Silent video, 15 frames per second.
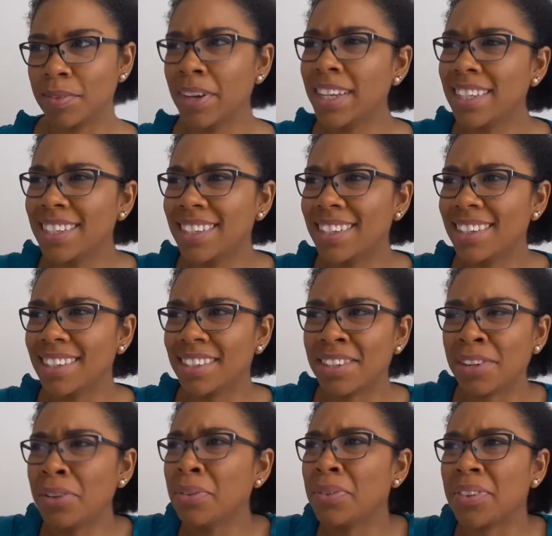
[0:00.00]
What?
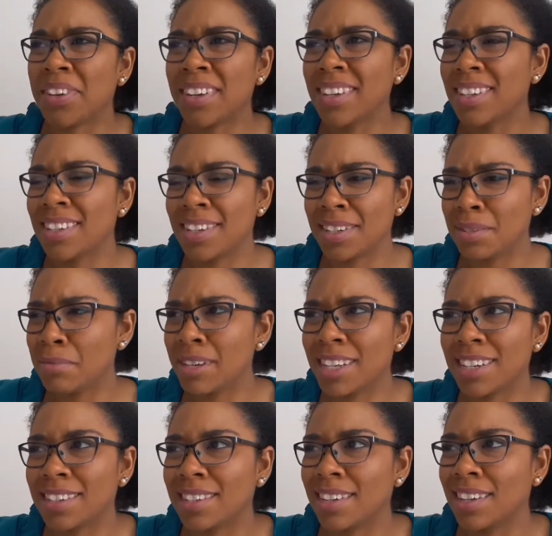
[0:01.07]
No, you couldn't. That doesn't make
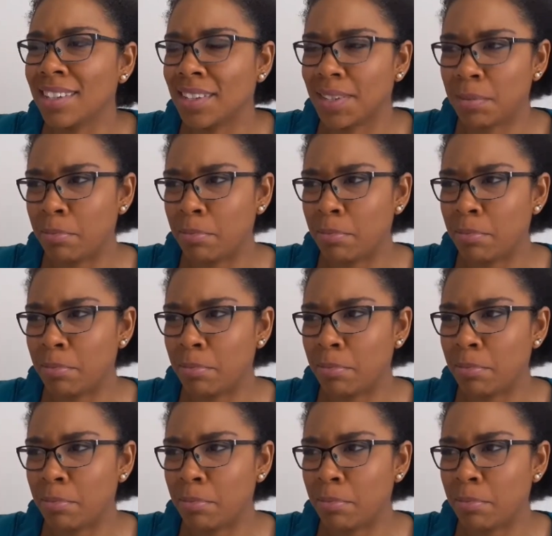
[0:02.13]
any sense.